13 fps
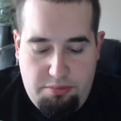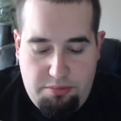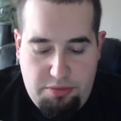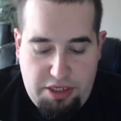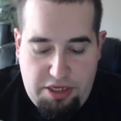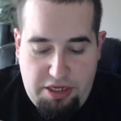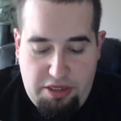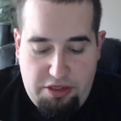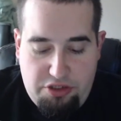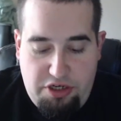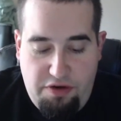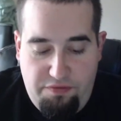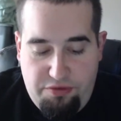Like, again, the
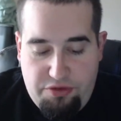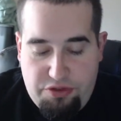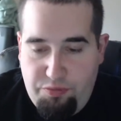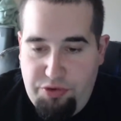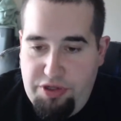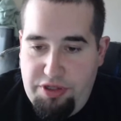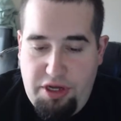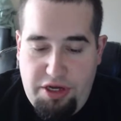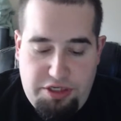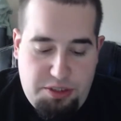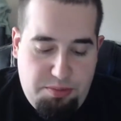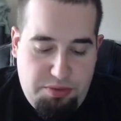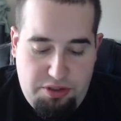shuffle is really nice,
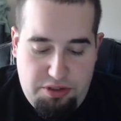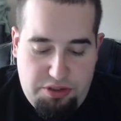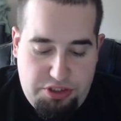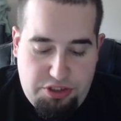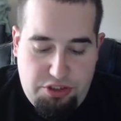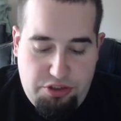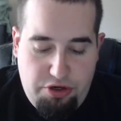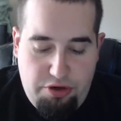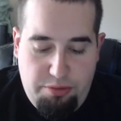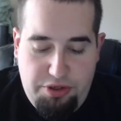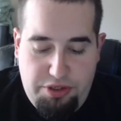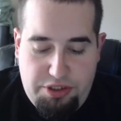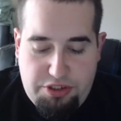but just the
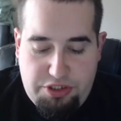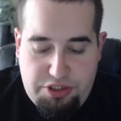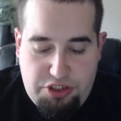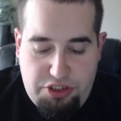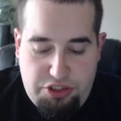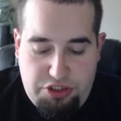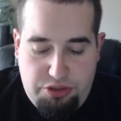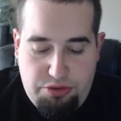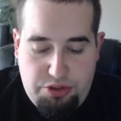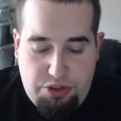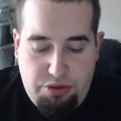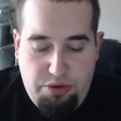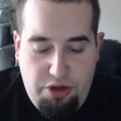durability is such an issue.
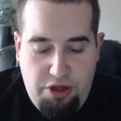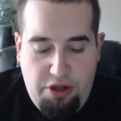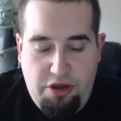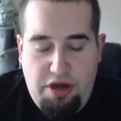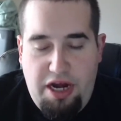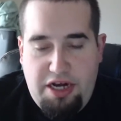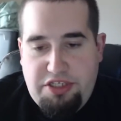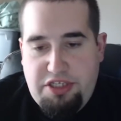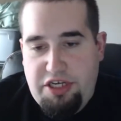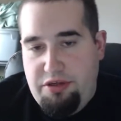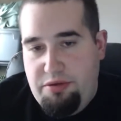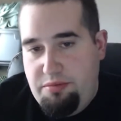So I'd say